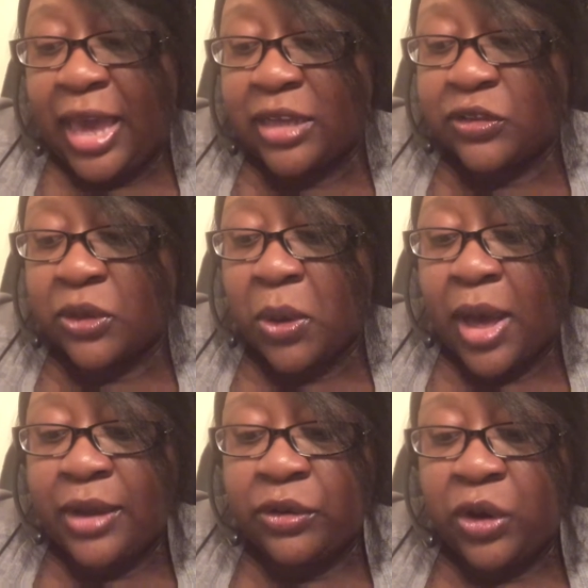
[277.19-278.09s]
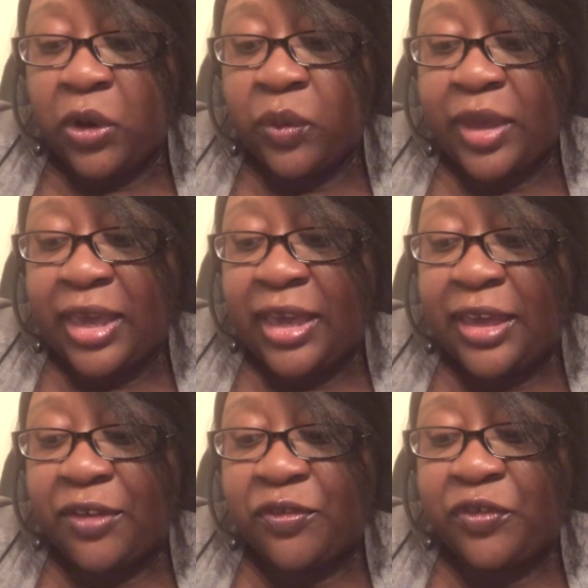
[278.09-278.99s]
And so I don't know
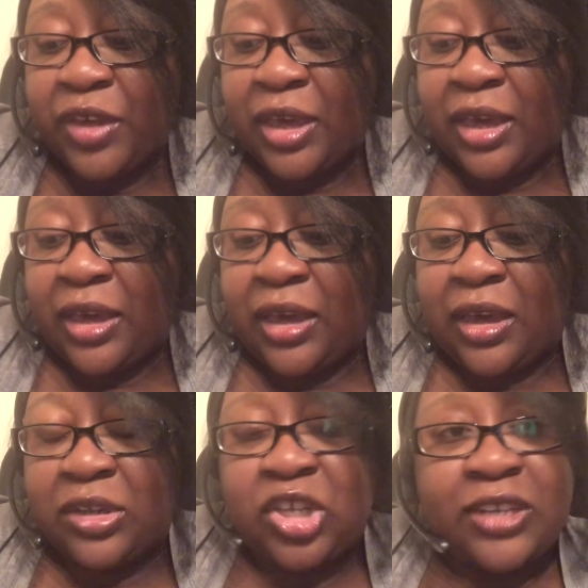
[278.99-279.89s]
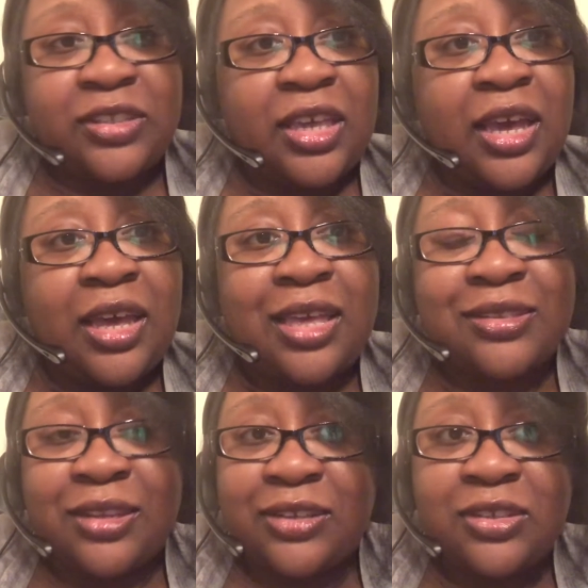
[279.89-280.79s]
if Jessica
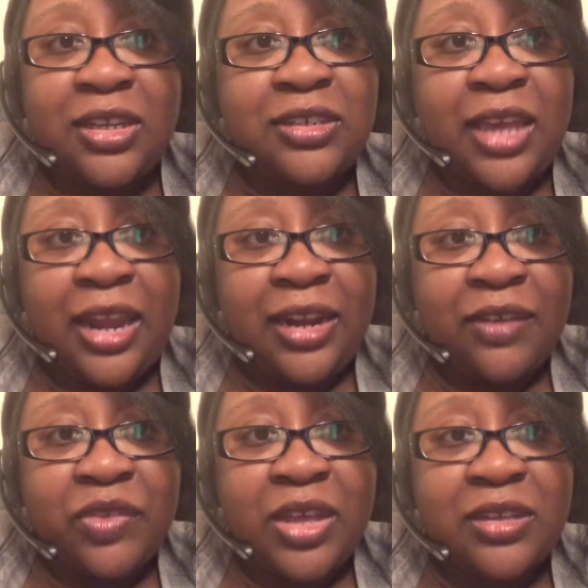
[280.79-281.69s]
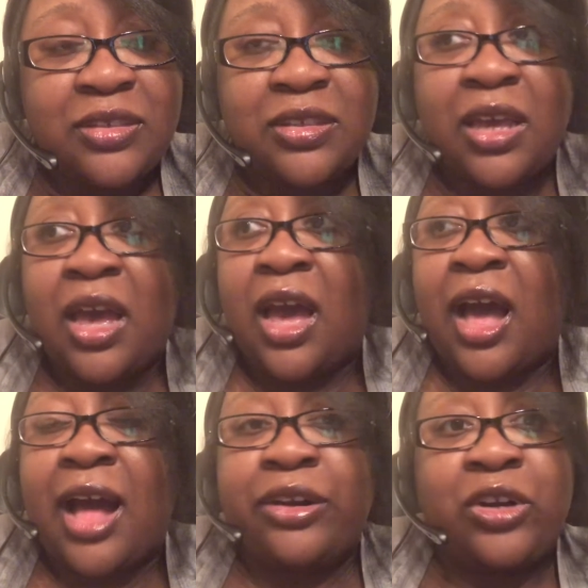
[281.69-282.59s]
is listening to any of this.
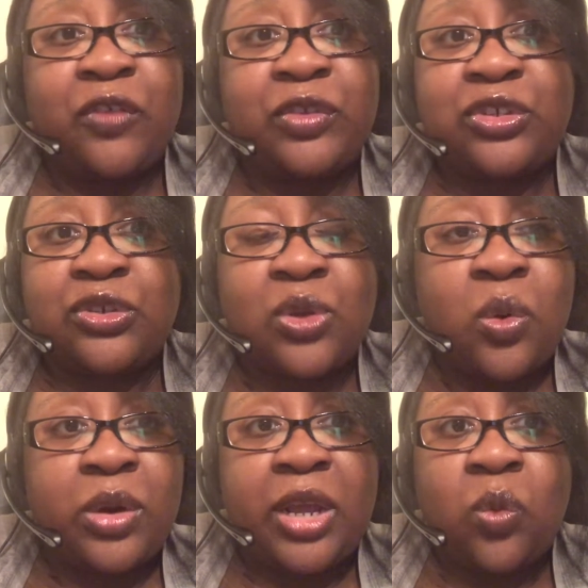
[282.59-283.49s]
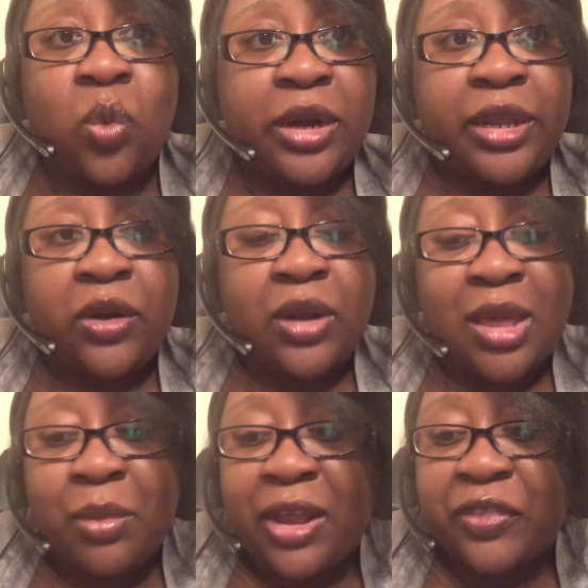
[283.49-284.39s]
I don't know if it's just going in one ear and
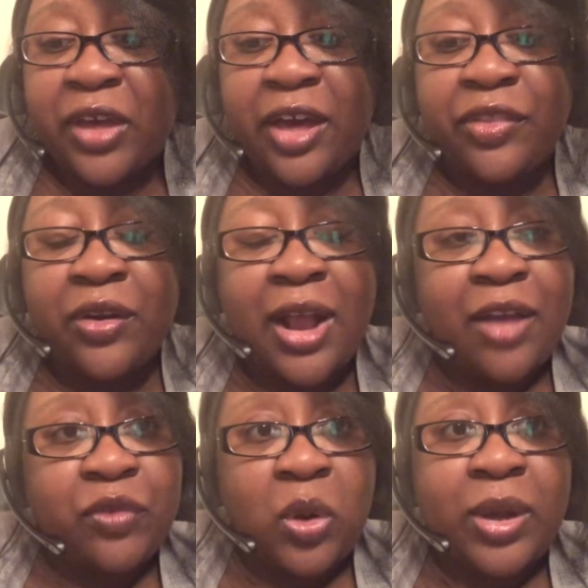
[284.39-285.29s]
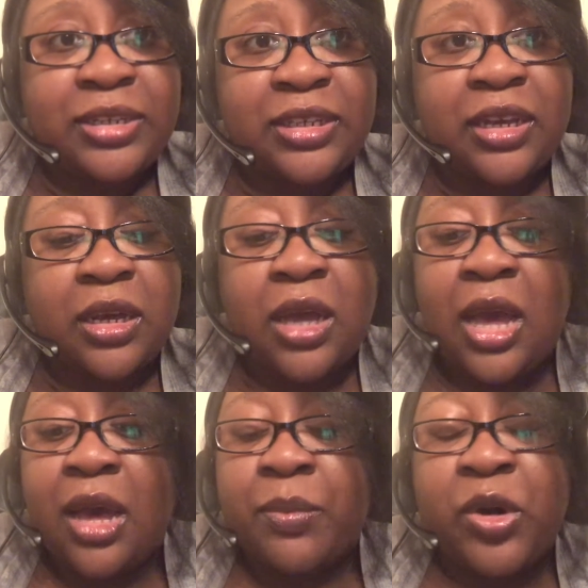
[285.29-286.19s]
coming out the other. I have no idea.
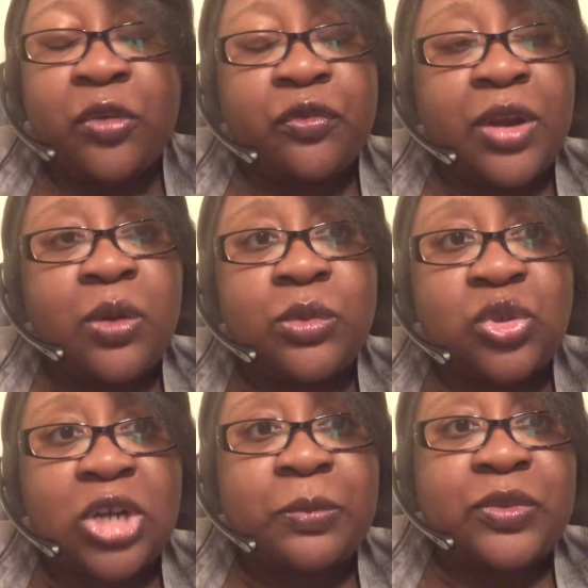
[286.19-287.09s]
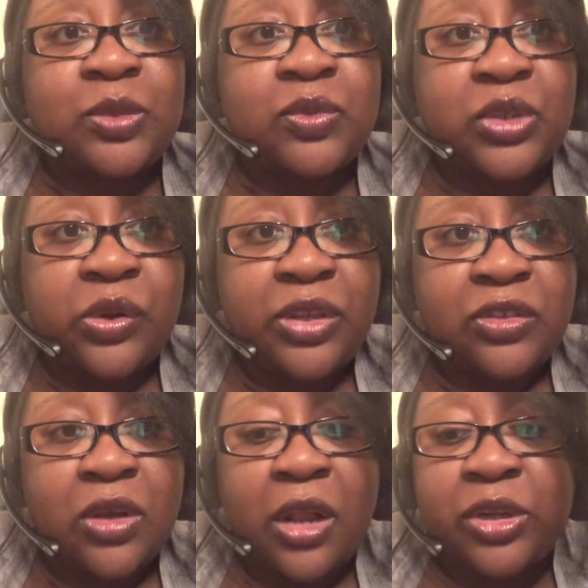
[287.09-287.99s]
But her friend was dropping some
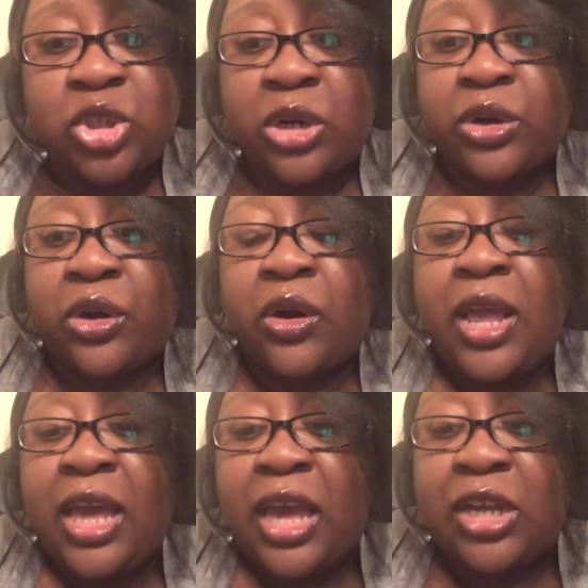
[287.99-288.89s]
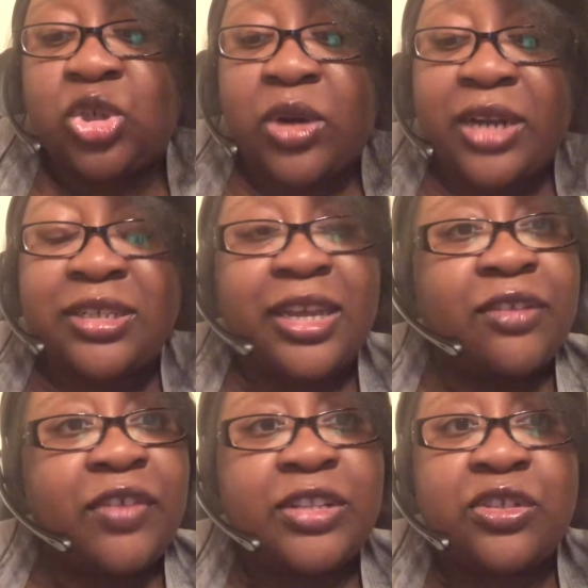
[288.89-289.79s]
serious knowledge on her and trying to
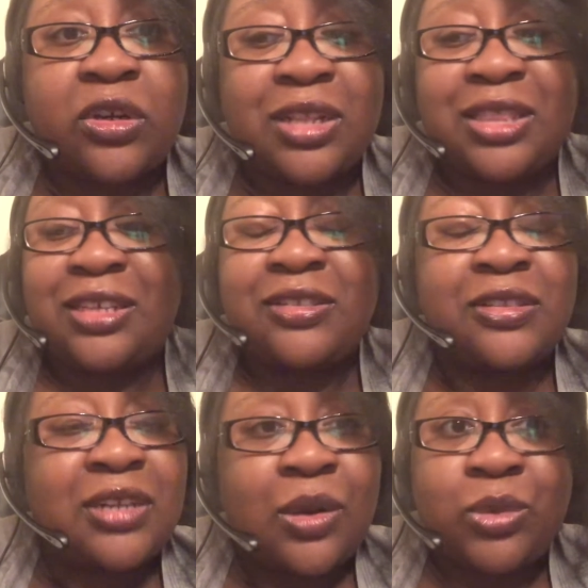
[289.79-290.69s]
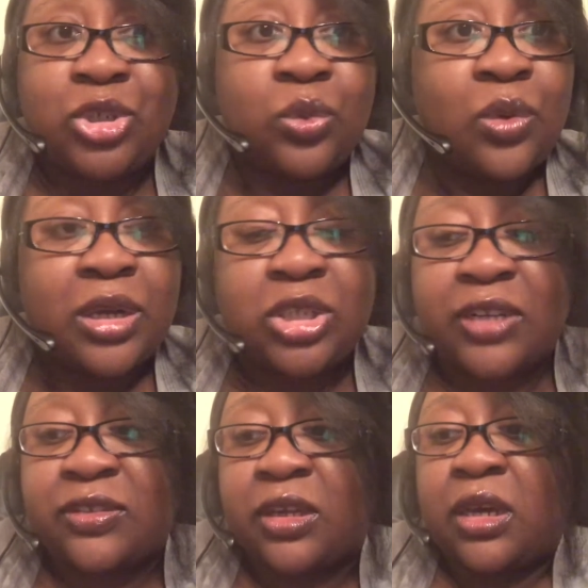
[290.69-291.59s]
convince her that this is not what you want,
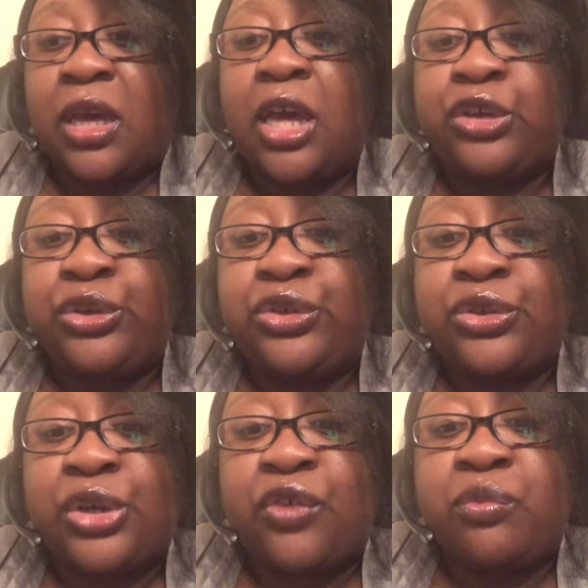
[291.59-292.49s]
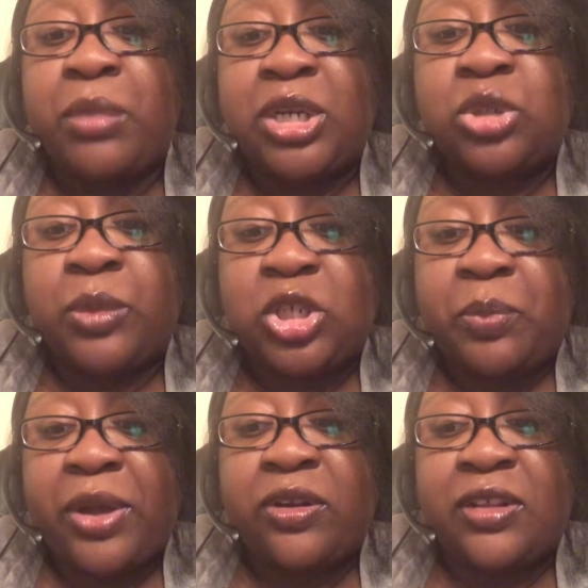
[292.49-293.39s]
Jessica. You deserve much, much
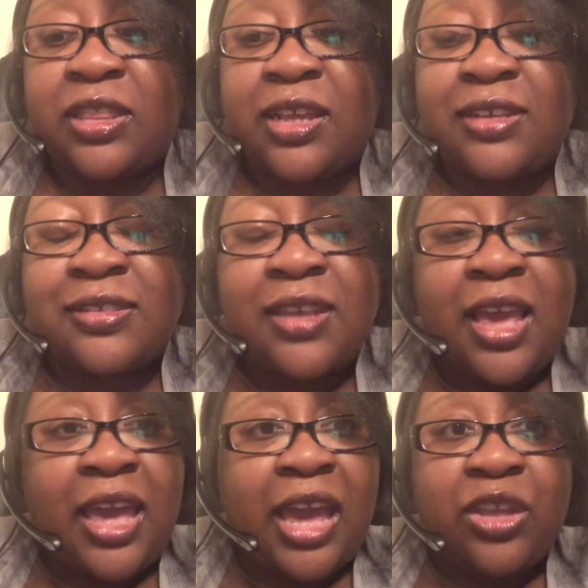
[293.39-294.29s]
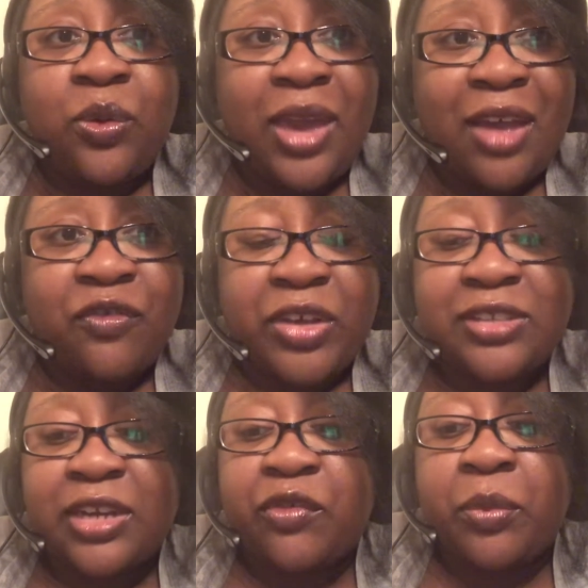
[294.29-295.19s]
better than this. And you can't
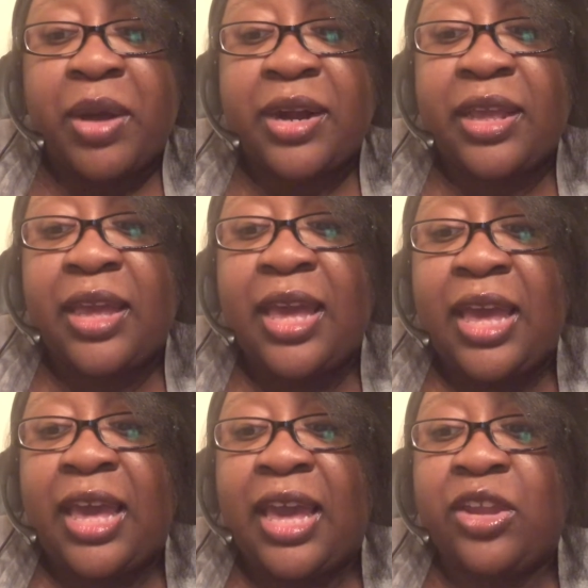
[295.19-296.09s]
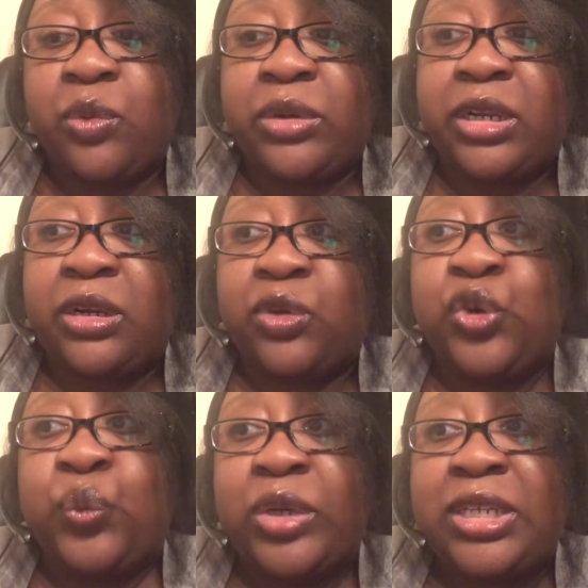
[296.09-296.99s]
fix everybody. And
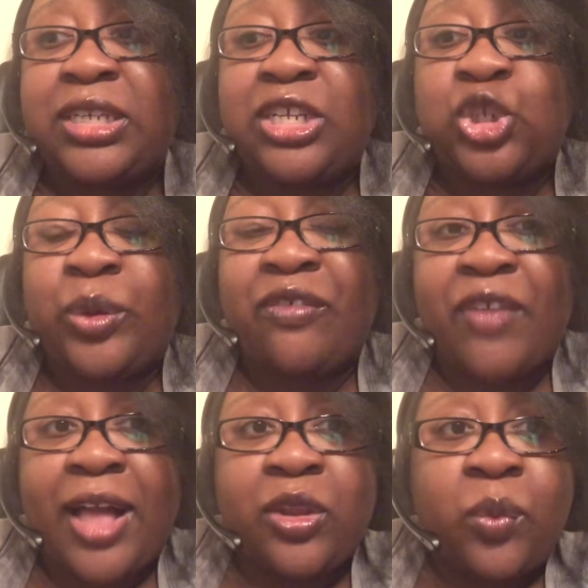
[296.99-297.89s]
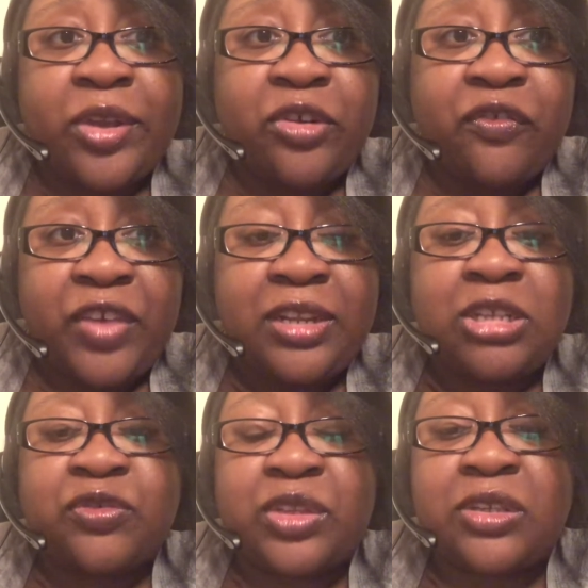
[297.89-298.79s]
you really need to evaluate your
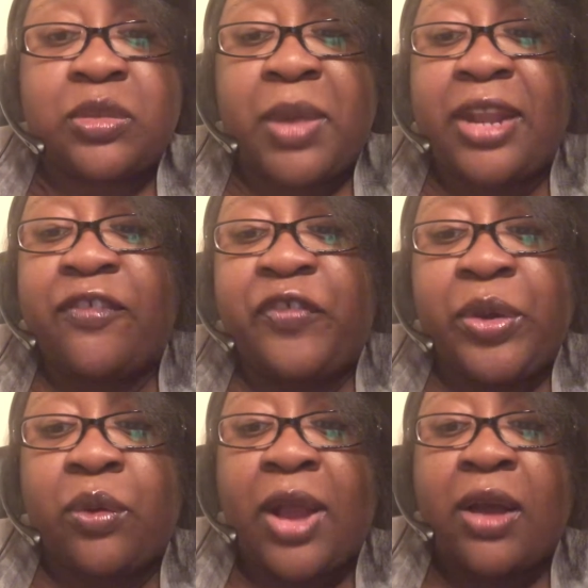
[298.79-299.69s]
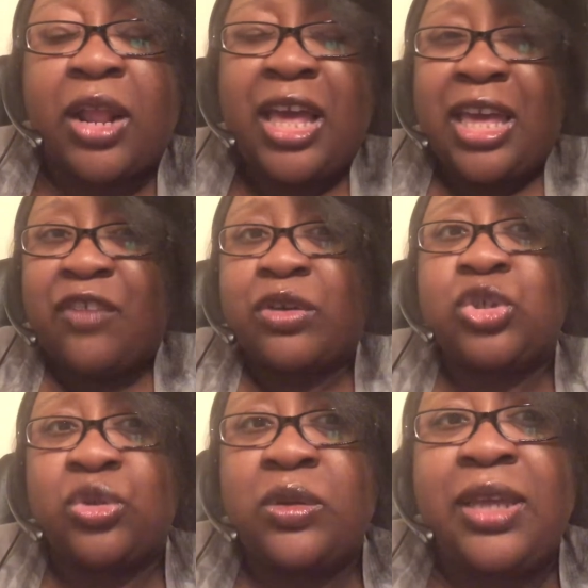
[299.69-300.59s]
feelings for this man and figure out if you're
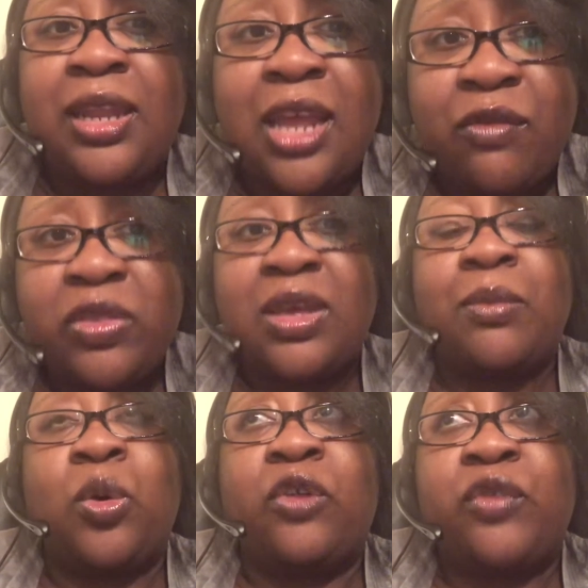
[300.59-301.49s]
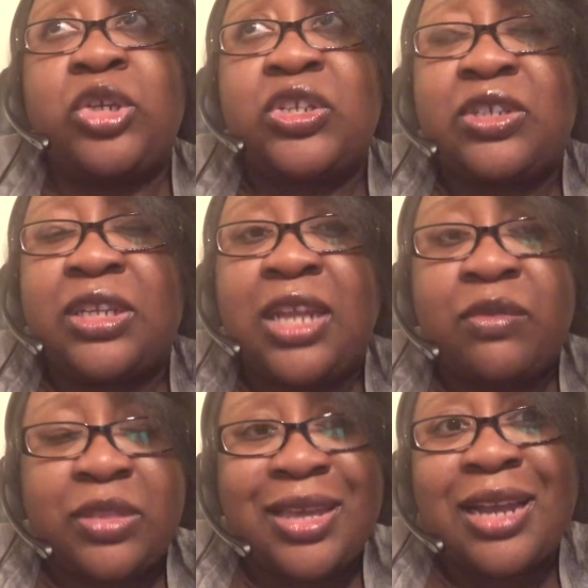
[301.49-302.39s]
truly in love with him or if you're just in love
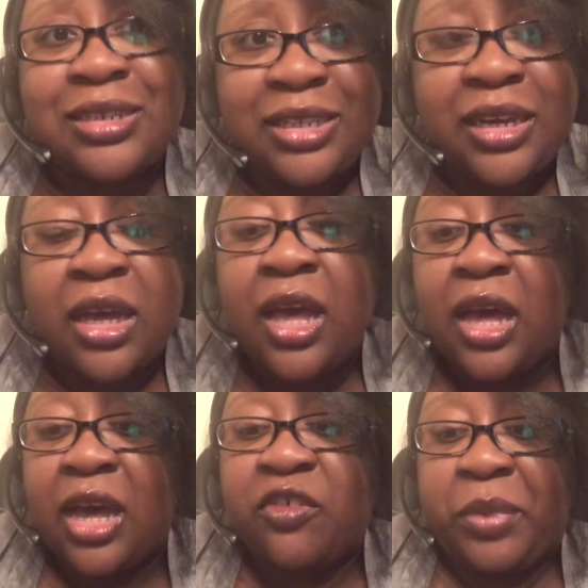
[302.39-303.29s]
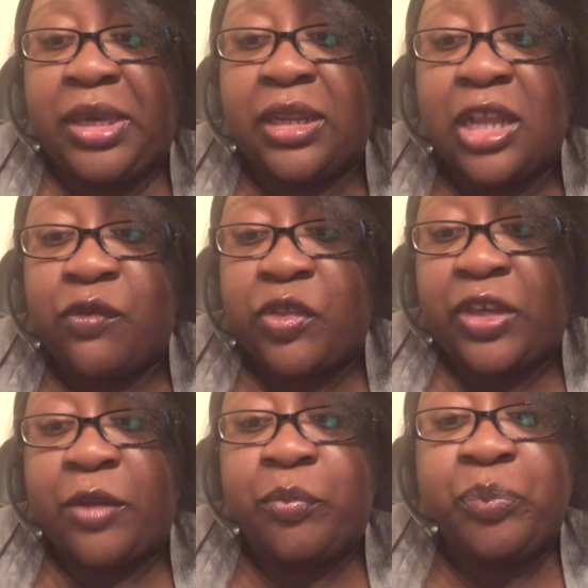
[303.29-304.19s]
with the idea of being in love with
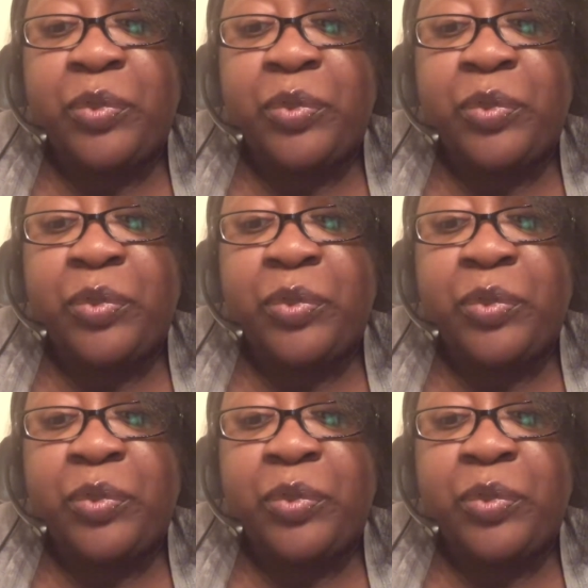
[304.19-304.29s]
him.